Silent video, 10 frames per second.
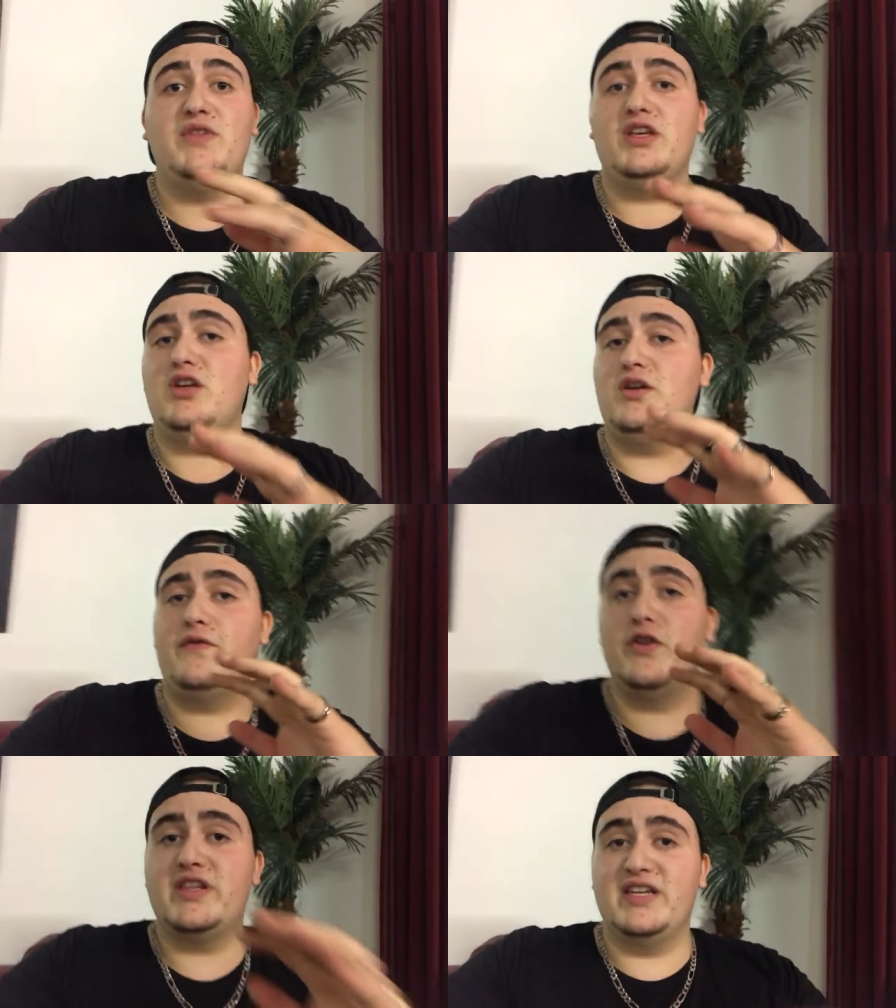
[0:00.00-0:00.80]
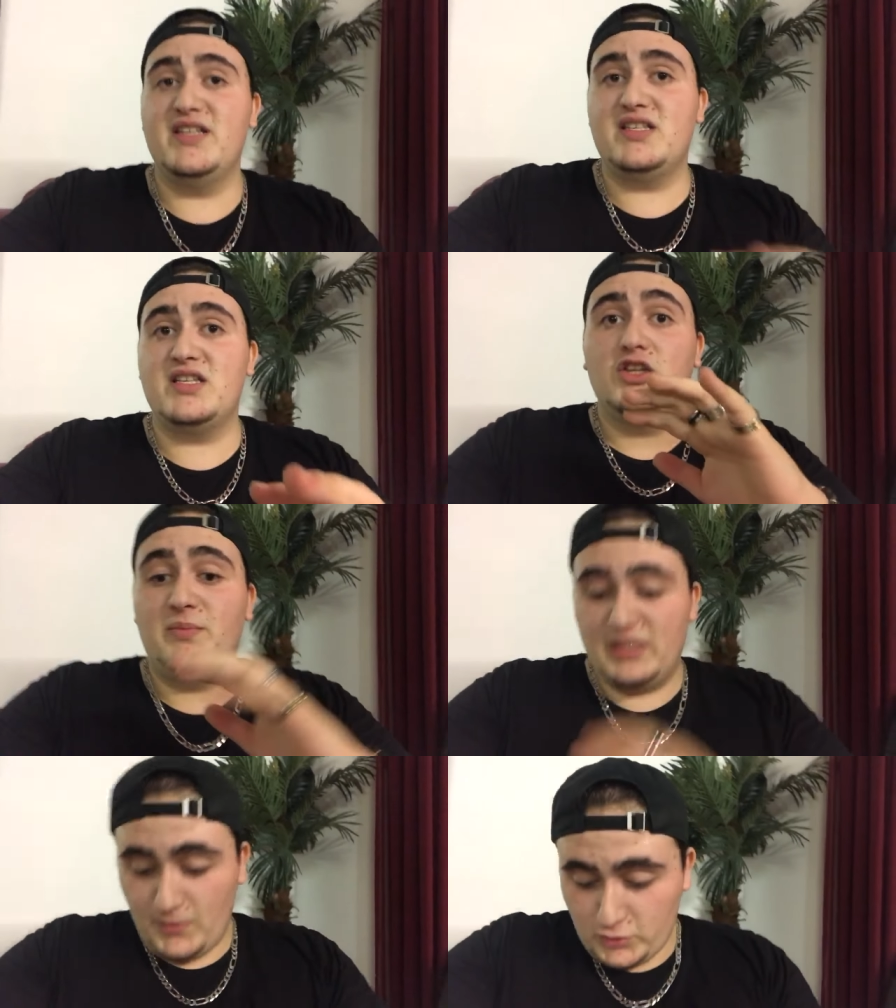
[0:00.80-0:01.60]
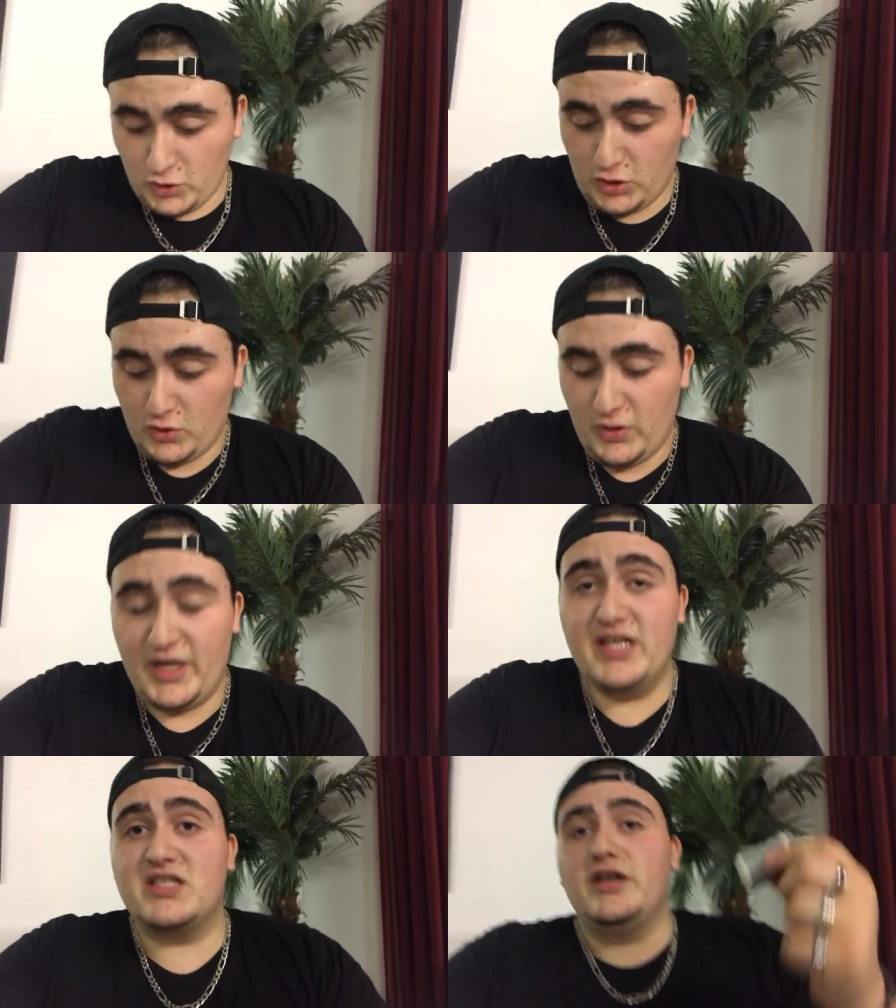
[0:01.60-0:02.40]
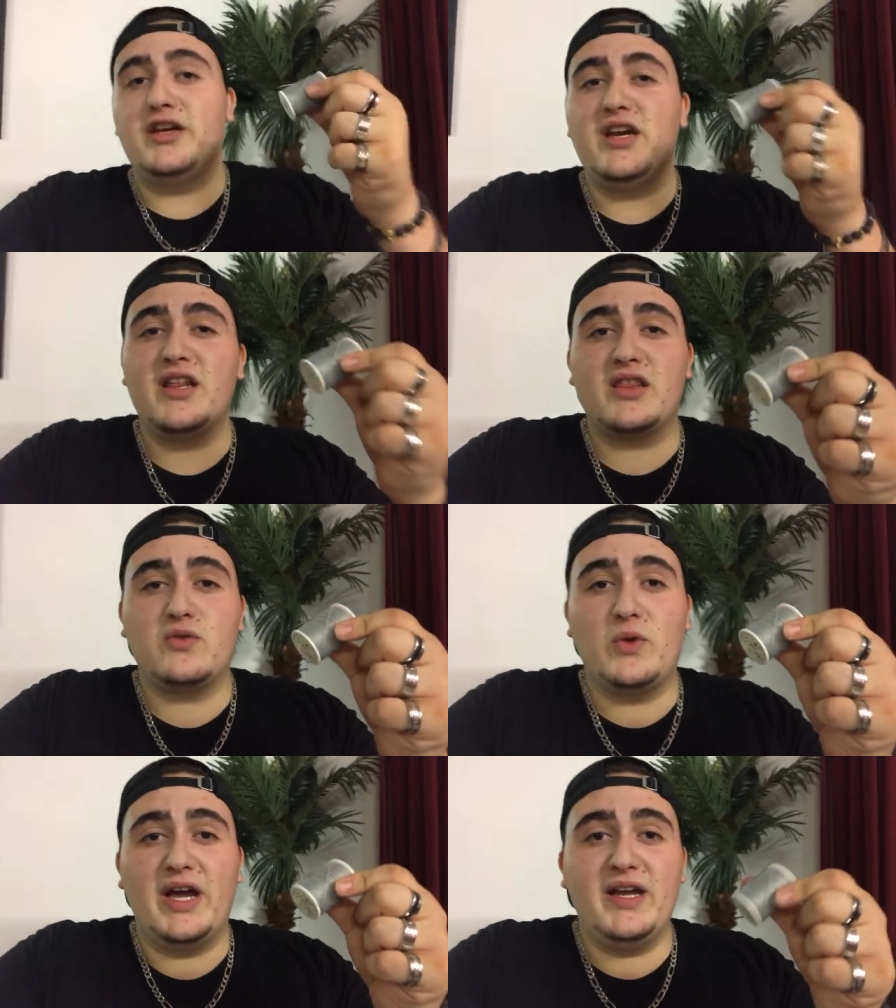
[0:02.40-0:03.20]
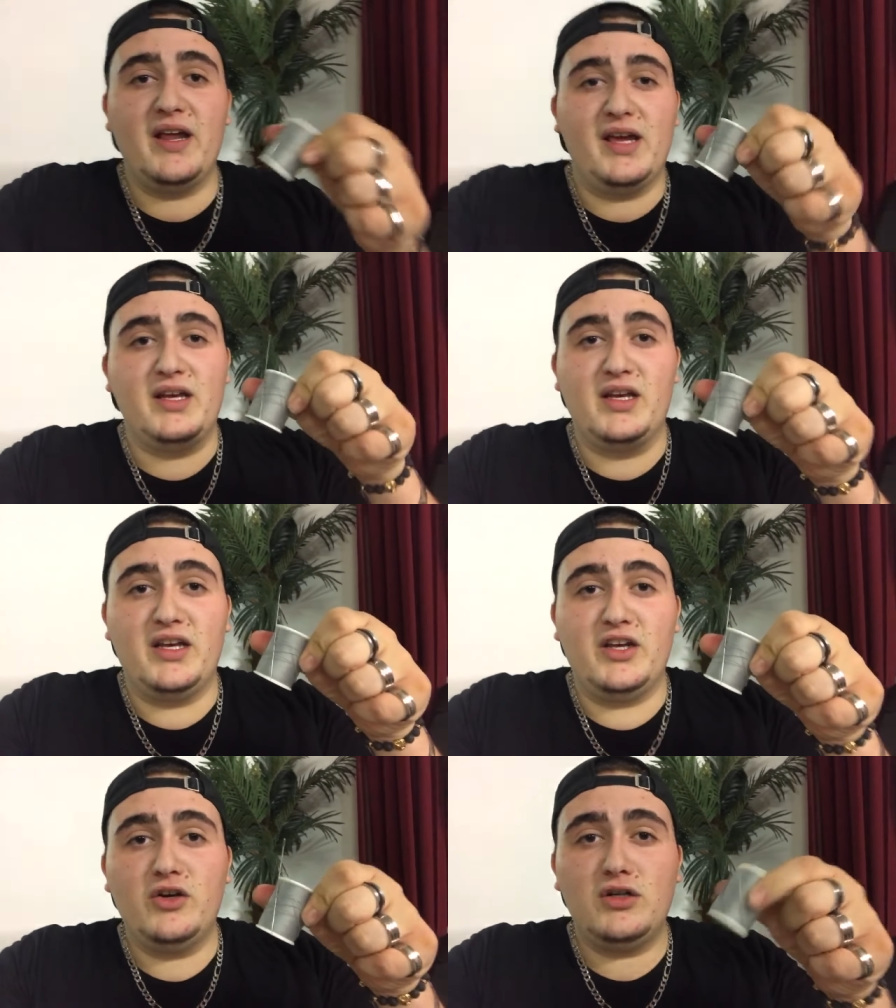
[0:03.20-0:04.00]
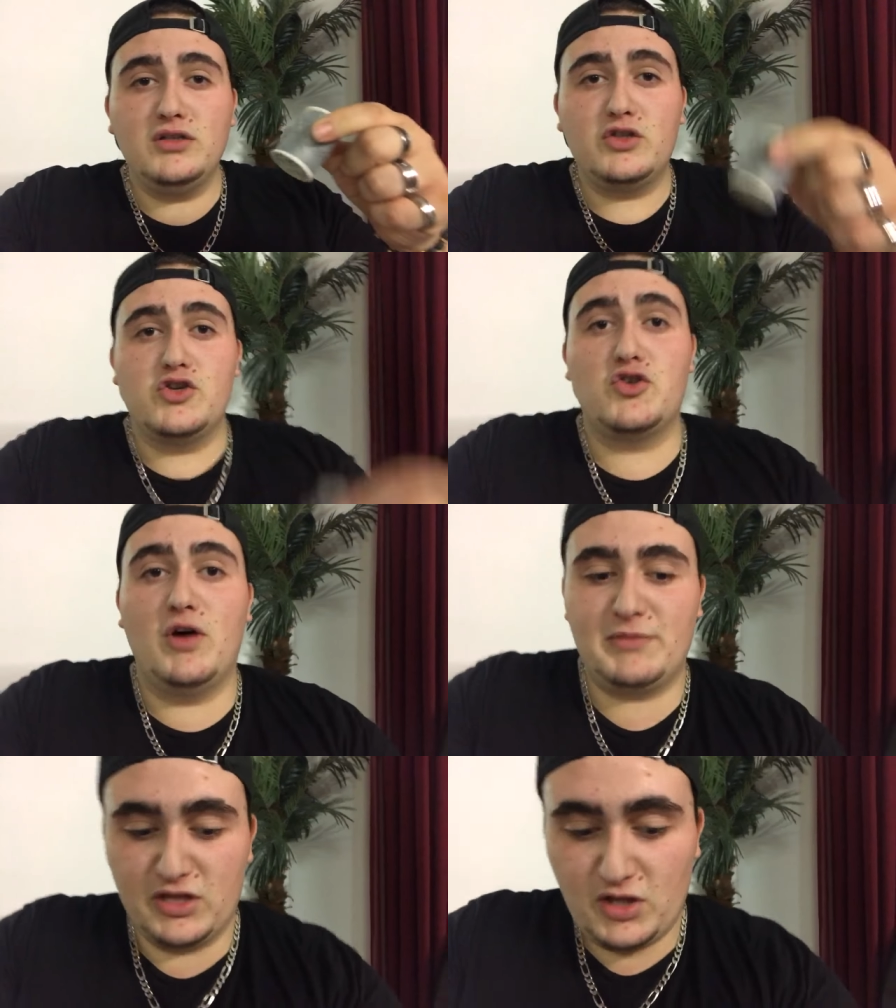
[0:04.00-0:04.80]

that you need for this to be able to do it is you need a thread and a needle to sew up the